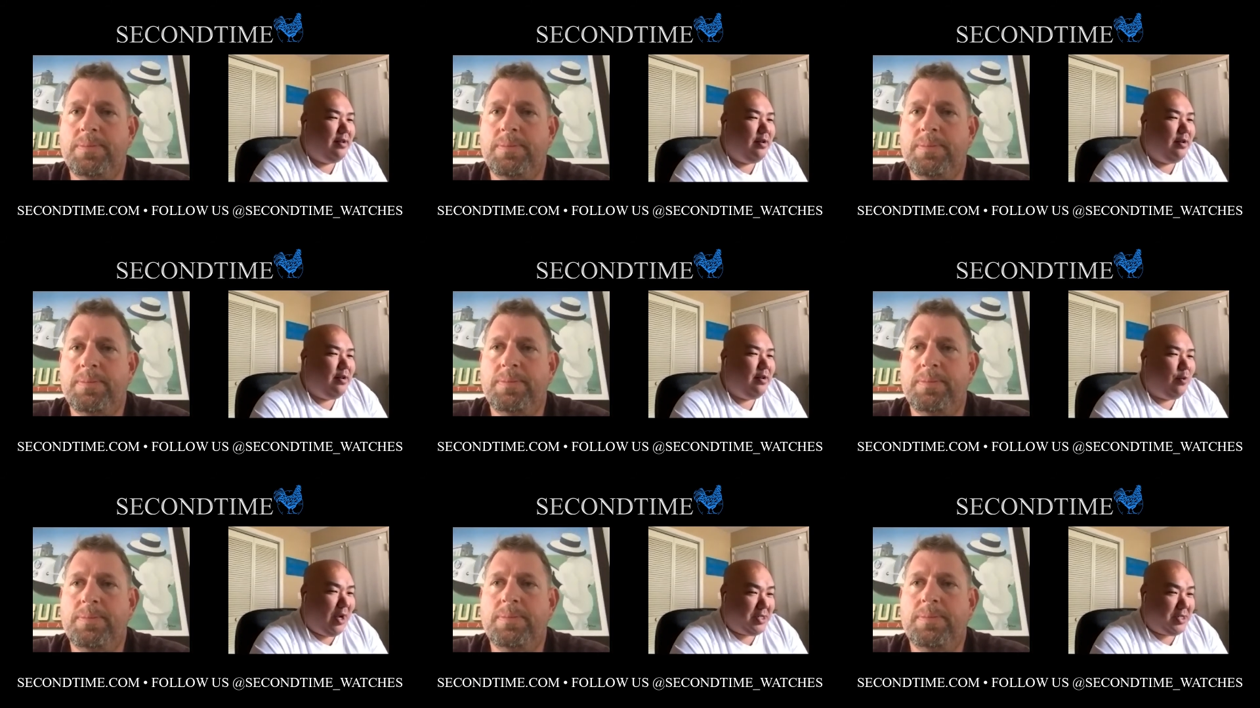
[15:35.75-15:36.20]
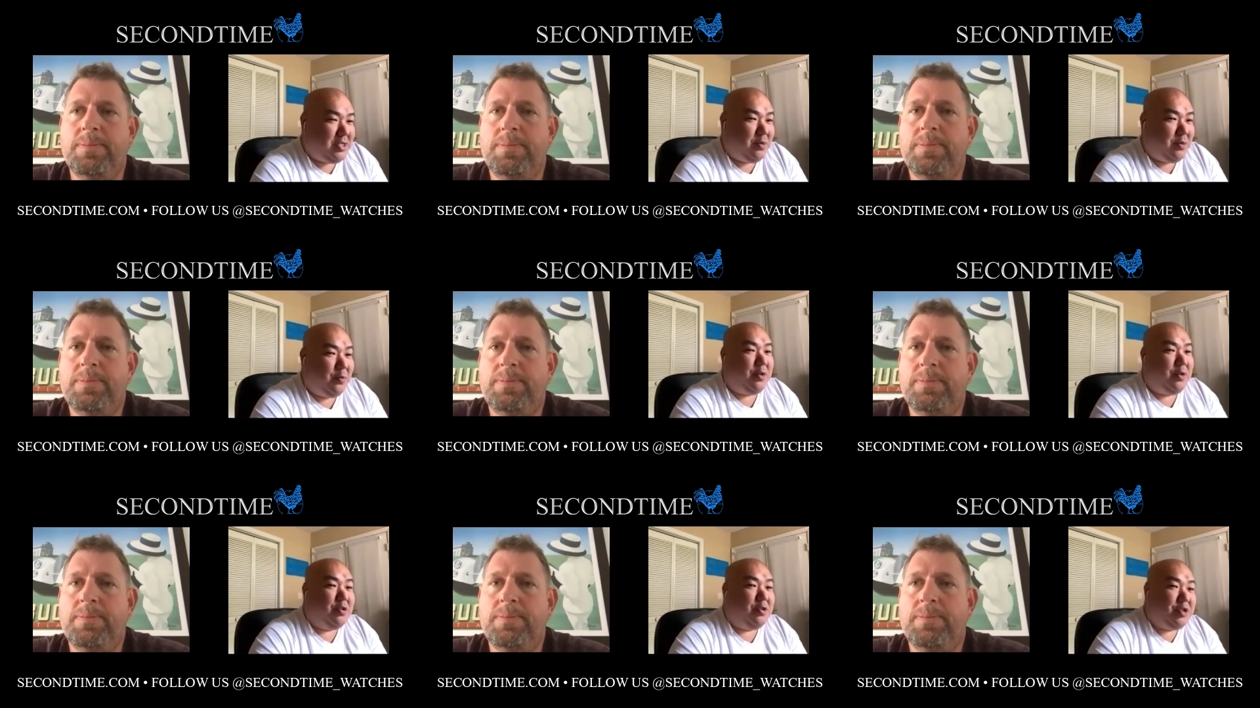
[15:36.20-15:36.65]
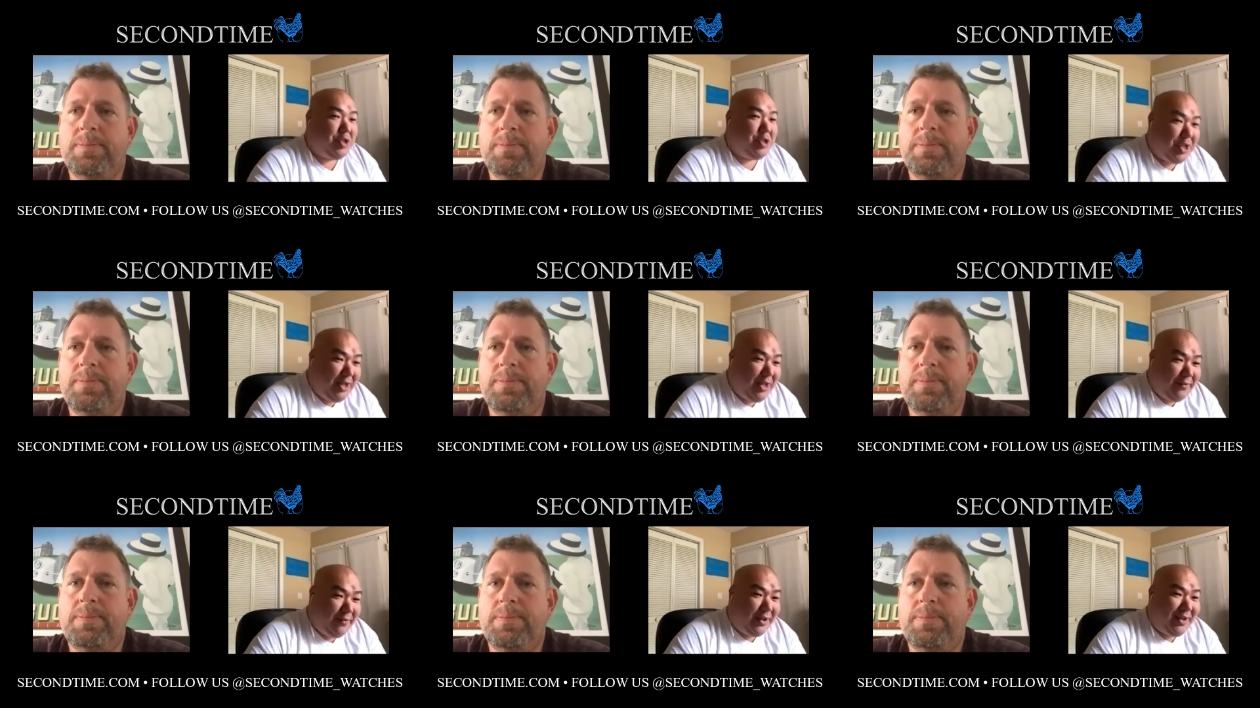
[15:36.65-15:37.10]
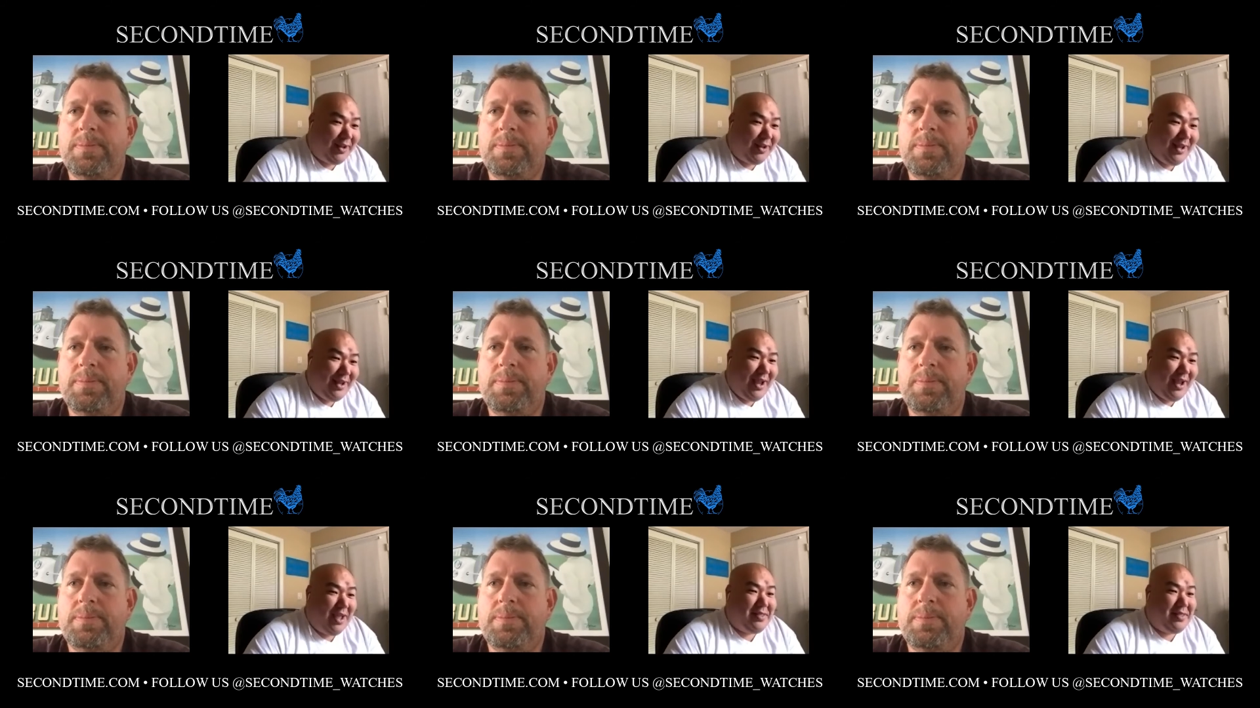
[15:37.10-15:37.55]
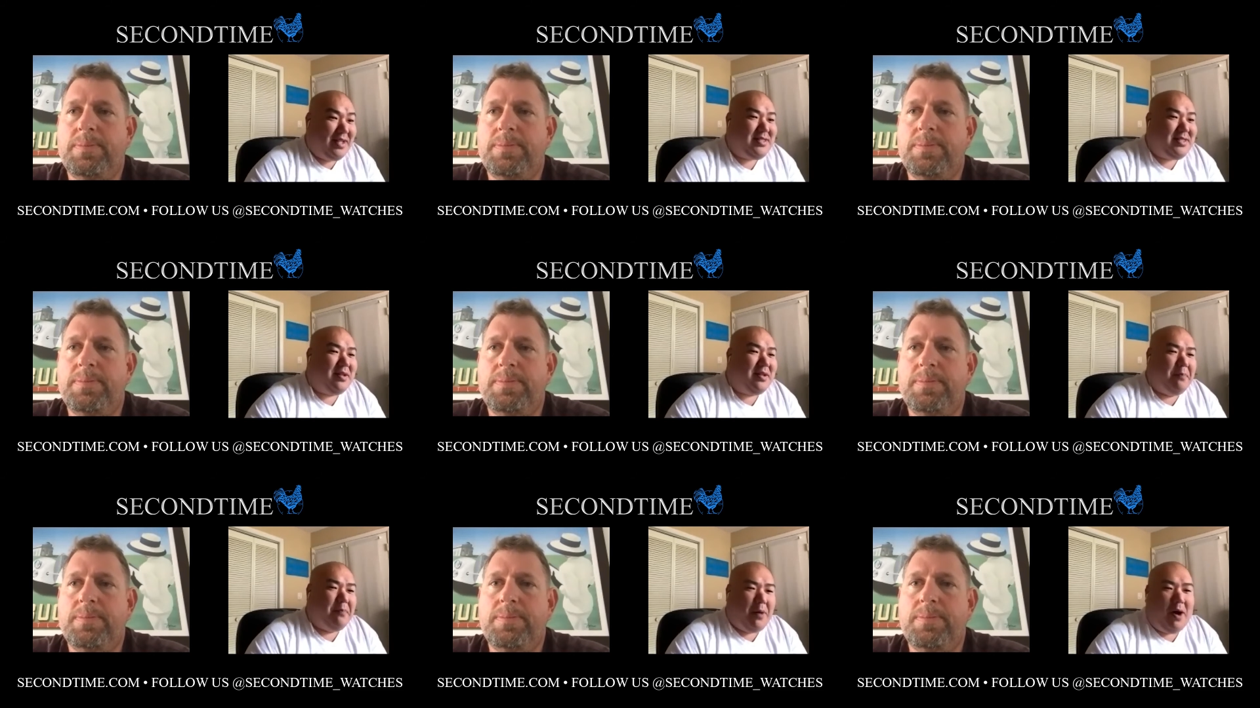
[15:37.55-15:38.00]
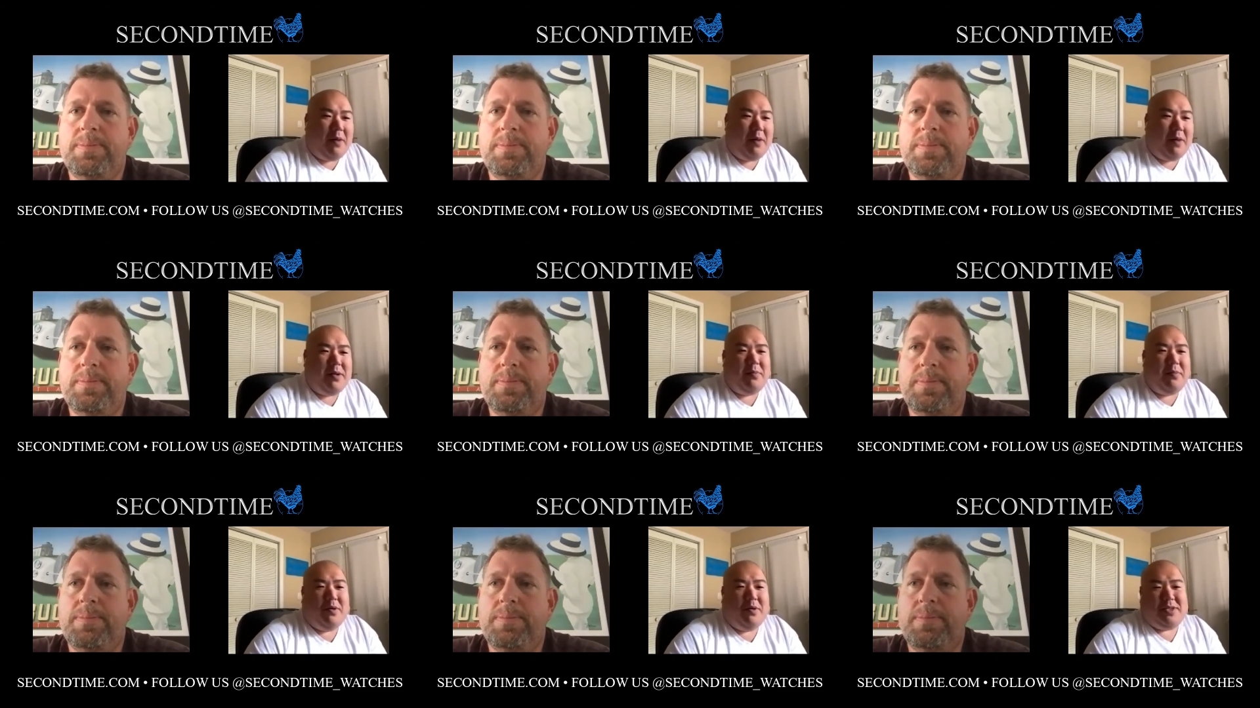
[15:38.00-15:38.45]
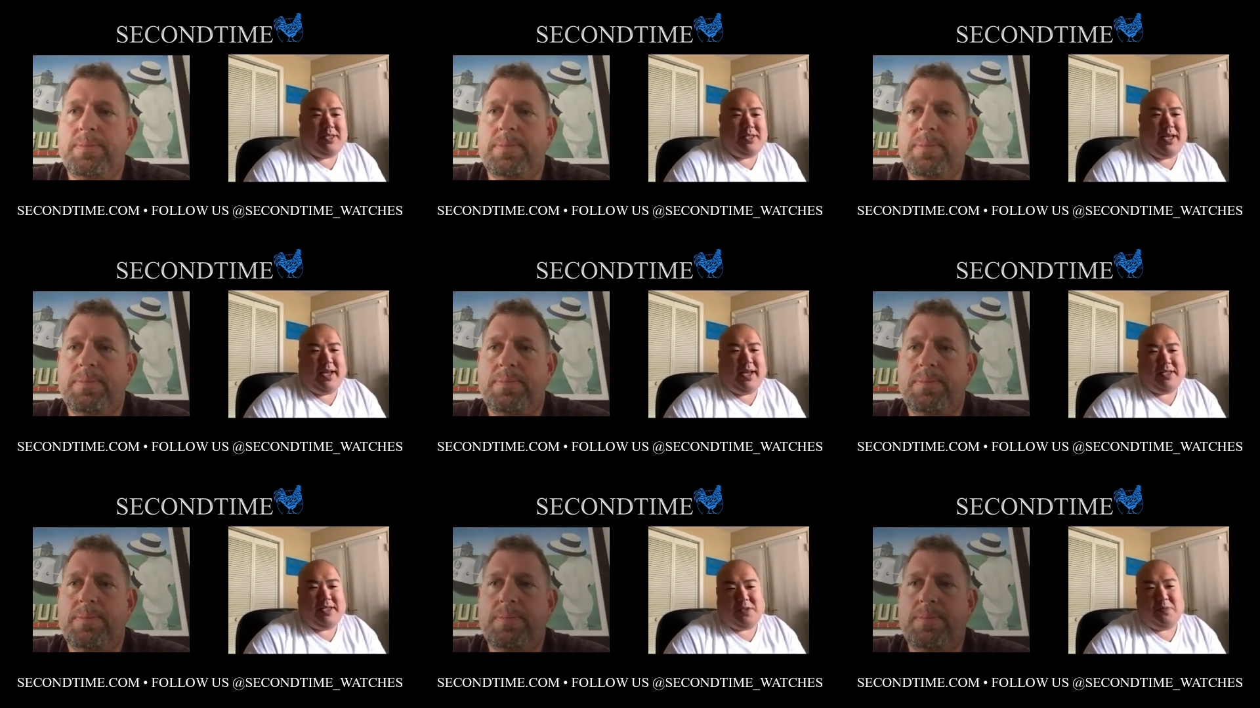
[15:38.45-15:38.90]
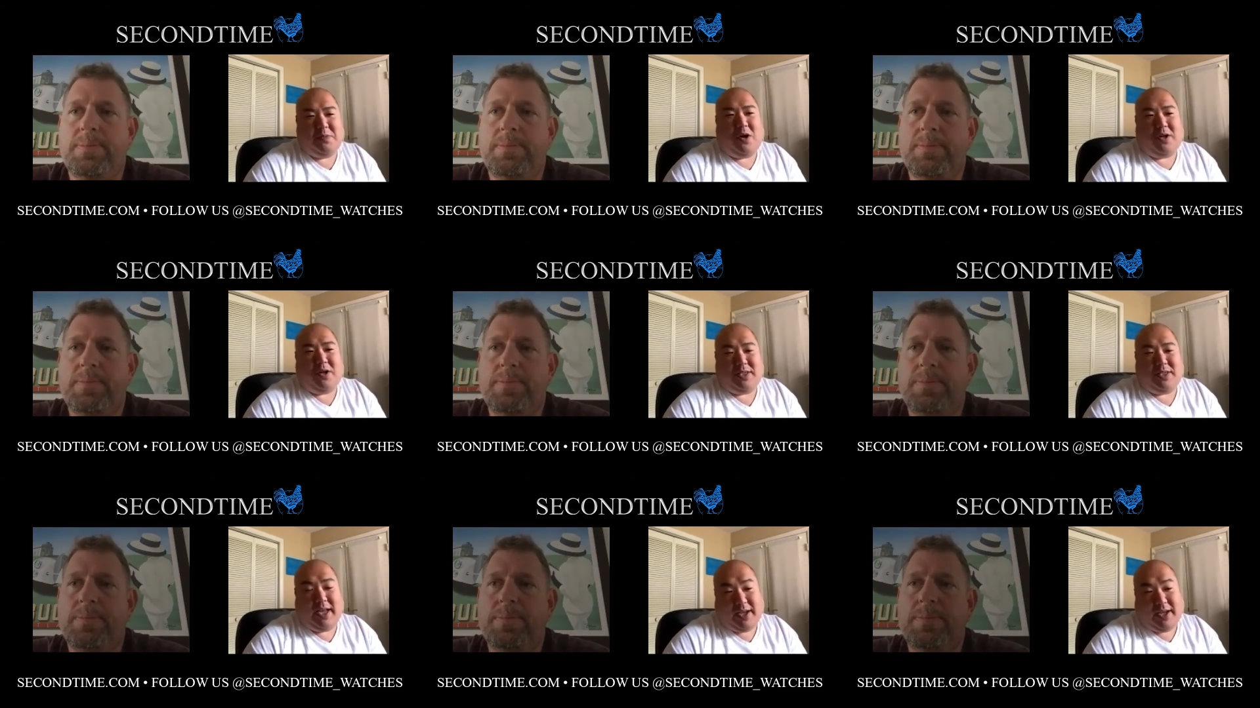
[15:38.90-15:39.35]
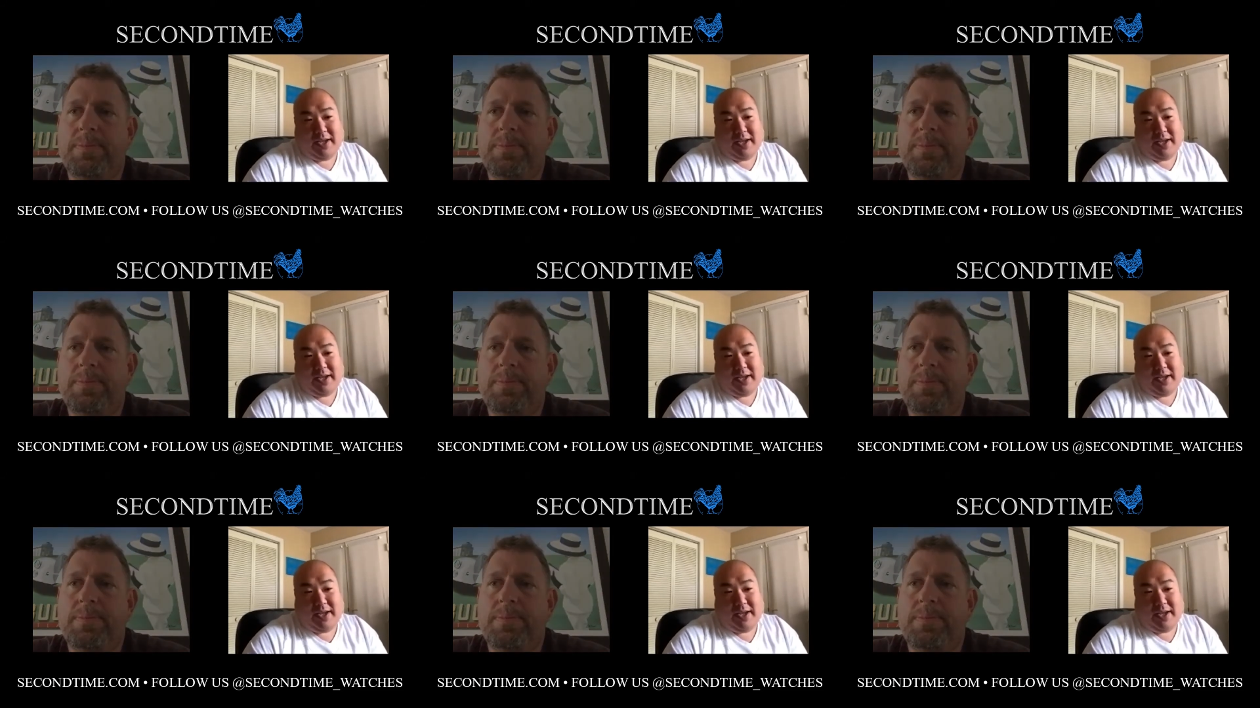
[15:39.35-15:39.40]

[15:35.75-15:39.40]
Speaker 1: Watches and Wonders Geneva, and that's the Bauman Mercier Small Second,